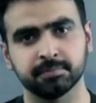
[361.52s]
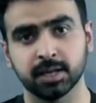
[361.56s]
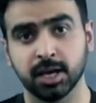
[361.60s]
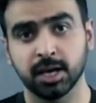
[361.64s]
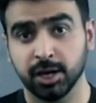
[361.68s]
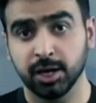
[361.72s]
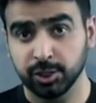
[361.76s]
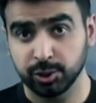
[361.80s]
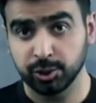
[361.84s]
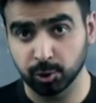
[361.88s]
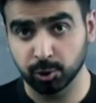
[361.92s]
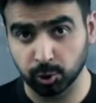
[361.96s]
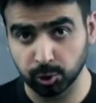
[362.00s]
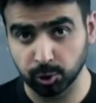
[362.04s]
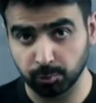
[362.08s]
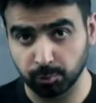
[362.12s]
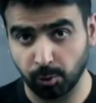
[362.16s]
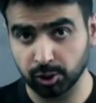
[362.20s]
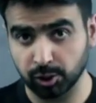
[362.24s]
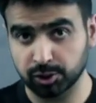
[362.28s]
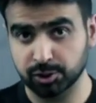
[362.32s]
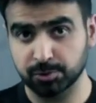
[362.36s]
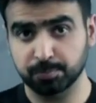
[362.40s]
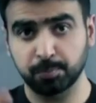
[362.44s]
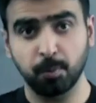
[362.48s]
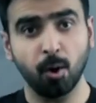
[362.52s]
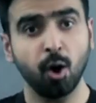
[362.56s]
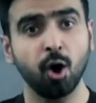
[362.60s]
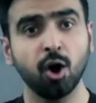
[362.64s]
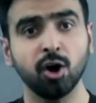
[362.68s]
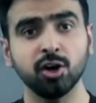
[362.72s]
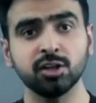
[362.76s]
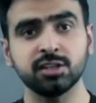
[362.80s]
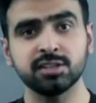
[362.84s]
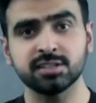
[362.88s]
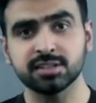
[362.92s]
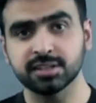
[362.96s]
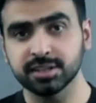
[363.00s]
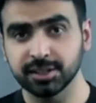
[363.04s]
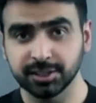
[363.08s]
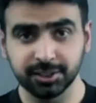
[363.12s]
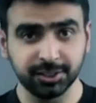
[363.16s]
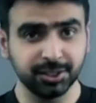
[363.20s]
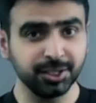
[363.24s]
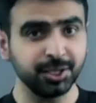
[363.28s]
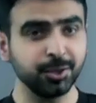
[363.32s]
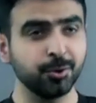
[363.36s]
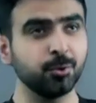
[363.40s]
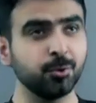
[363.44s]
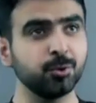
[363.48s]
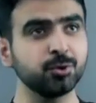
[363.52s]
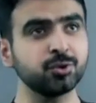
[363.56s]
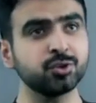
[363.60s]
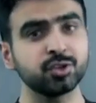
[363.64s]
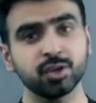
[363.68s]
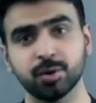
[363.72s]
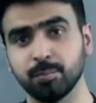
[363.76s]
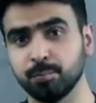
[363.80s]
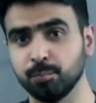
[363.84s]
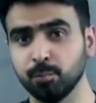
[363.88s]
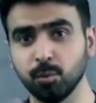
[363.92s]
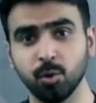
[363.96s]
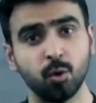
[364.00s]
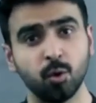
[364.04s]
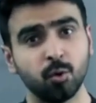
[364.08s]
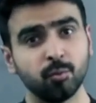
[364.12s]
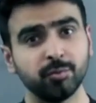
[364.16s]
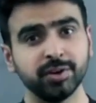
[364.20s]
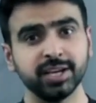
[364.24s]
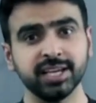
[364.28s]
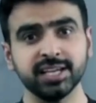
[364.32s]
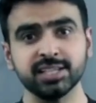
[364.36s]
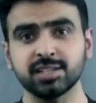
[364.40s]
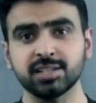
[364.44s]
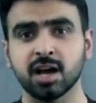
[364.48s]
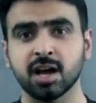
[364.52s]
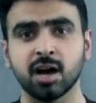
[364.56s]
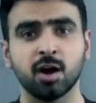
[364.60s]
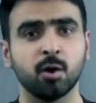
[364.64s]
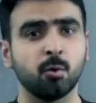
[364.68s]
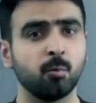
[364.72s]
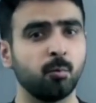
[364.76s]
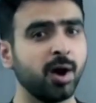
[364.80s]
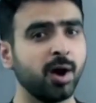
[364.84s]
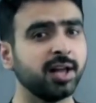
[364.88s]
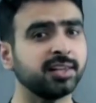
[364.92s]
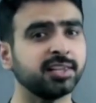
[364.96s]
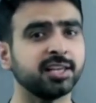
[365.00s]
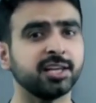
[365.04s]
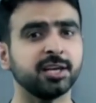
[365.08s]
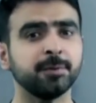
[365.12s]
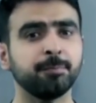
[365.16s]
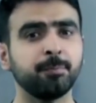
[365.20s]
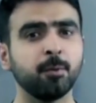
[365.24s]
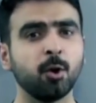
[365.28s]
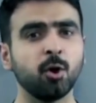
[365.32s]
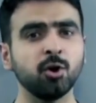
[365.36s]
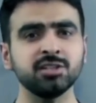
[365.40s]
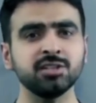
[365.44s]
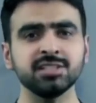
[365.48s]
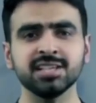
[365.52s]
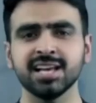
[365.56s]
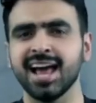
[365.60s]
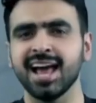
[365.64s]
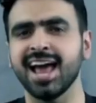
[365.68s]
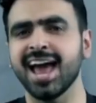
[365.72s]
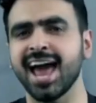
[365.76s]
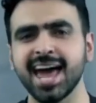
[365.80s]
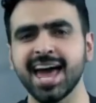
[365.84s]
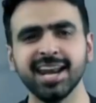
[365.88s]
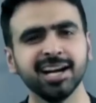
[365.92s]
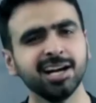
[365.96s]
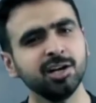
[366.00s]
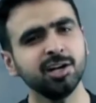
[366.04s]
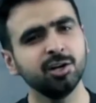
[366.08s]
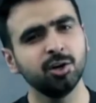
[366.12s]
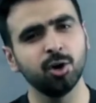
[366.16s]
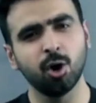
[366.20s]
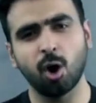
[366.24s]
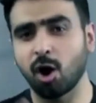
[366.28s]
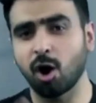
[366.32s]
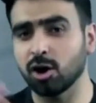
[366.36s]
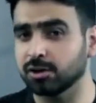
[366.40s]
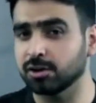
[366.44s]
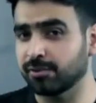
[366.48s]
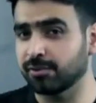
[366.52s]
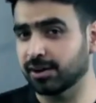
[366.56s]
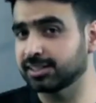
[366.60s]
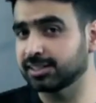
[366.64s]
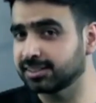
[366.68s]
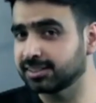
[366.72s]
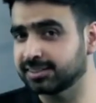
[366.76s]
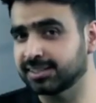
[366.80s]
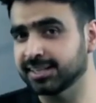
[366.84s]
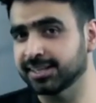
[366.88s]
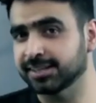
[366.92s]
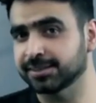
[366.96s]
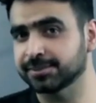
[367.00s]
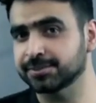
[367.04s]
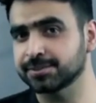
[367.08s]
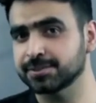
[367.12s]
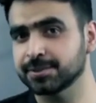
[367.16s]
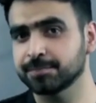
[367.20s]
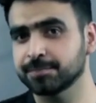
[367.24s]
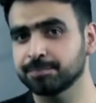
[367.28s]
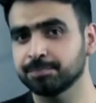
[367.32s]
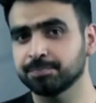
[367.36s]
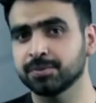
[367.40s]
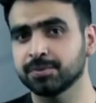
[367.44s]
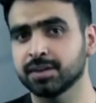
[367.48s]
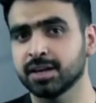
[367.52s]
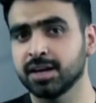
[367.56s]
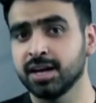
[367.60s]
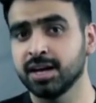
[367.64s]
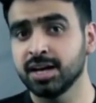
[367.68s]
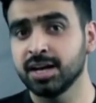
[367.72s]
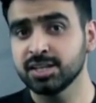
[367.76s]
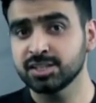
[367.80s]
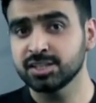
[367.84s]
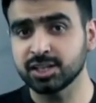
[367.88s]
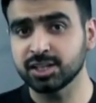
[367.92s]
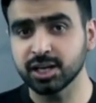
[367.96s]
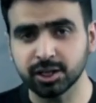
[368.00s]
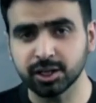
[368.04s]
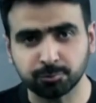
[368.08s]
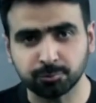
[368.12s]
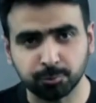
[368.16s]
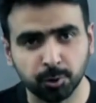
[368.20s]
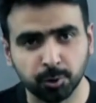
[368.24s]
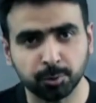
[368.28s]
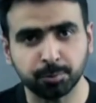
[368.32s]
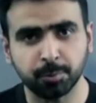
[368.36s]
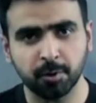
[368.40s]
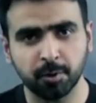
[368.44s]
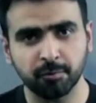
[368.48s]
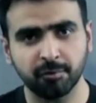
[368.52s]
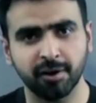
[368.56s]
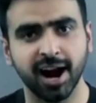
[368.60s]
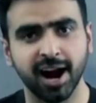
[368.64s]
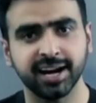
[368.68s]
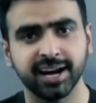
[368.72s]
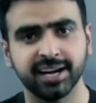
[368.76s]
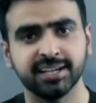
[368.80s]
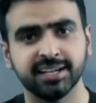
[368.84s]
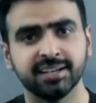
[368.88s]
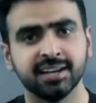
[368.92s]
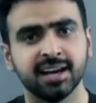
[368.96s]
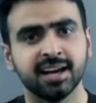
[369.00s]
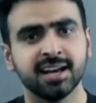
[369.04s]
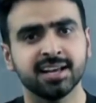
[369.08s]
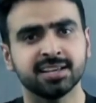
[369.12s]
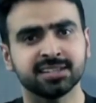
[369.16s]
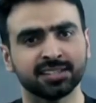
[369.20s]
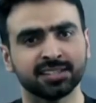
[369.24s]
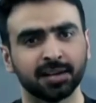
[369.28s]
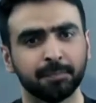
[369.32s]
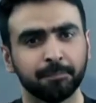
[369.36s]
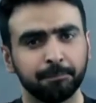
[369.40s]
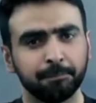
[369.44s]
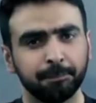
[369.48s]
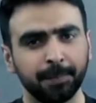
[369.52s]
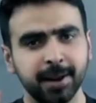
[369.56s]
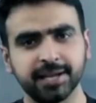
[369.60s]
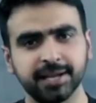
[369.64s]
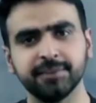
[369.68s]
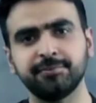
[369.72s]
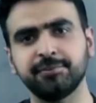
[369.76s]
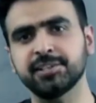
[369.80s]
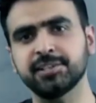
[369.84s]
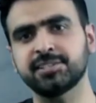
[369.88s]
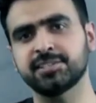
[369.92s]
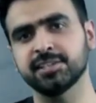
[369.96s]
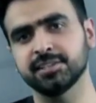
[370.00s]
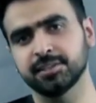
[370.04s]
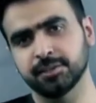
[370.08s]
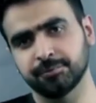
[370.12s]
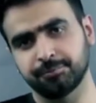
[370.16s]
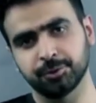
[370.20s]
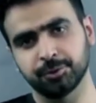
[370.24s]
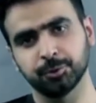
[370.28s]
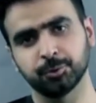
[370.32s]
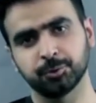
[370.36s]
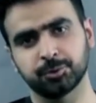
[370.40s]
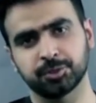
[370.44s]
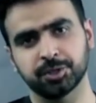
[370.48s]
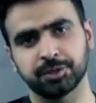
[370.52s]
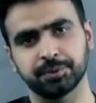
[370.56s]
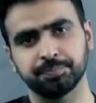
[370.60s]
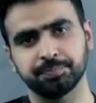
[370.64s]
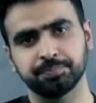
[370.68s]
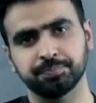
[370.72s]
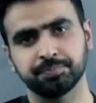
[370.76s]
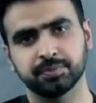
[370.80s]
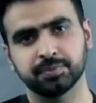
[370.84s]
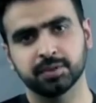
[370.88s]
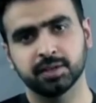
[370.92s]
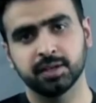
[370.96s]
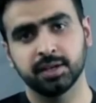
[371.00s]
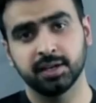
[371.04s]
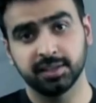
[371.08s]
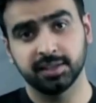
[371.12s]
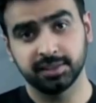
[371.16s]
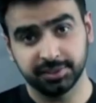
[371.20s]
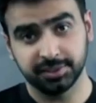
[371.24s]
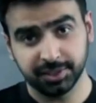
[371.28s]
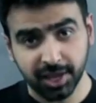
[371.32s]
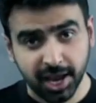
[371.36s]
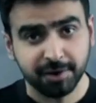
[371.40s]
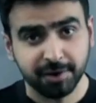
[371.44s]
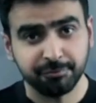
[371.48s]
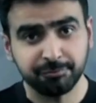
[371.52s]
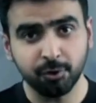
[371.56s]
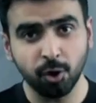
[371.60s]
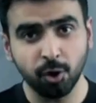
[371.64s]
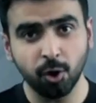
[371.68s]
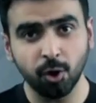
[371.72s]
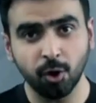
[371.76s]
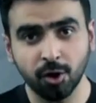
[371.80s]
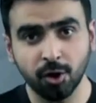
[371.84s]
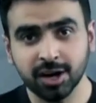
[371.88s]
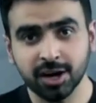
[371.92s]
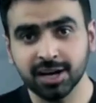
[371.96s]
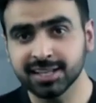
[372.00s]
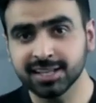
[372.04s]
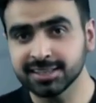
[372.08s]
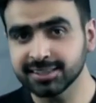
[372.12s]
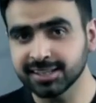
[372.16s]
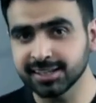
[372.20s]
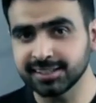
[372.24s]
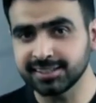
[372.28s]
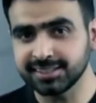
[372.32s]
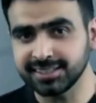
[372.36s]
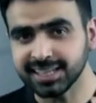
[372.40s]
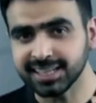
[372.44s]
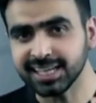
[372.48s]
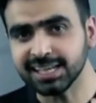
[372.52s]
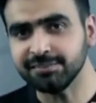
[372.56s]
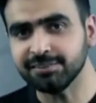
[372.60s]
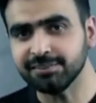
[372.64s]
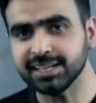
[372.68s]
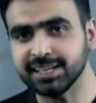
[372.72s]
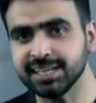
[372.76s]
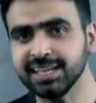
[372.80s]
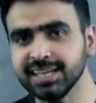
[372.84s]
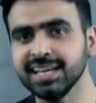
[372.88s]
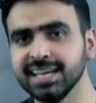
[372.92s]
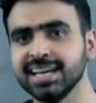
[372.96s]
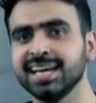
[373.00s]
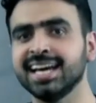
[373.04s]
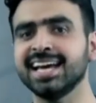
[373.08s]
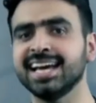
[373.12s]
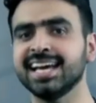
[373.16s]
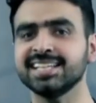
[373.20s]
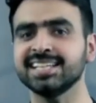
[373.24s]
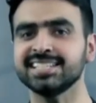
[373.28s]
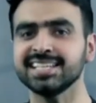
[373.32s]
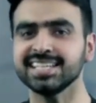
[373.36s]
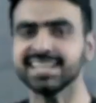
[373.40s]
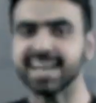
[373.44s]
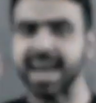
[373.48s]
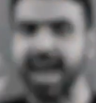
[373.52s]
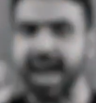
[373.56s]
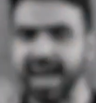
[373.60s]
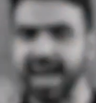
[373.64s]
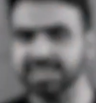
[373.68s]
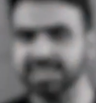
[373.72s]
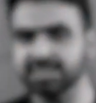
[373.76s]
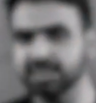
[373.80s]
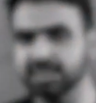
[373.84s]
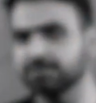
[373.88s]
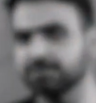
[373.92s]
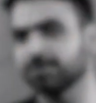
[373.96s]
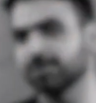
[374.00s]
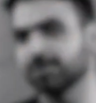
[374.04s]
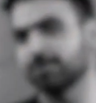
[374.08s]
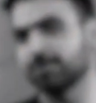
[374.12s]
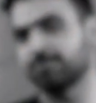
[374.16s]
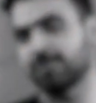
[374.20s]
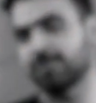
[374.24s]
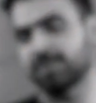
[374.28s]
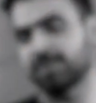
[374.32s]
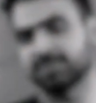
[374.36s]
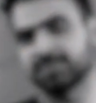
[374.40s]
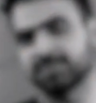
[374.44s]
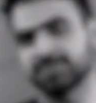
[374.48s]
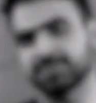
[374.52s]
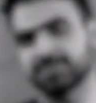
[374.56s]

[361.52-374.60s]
You could watch sports, news, movies, weather reports, and a lot of other things. So it would provide some benefits in the future. Therefore, the TV is an asset for your father.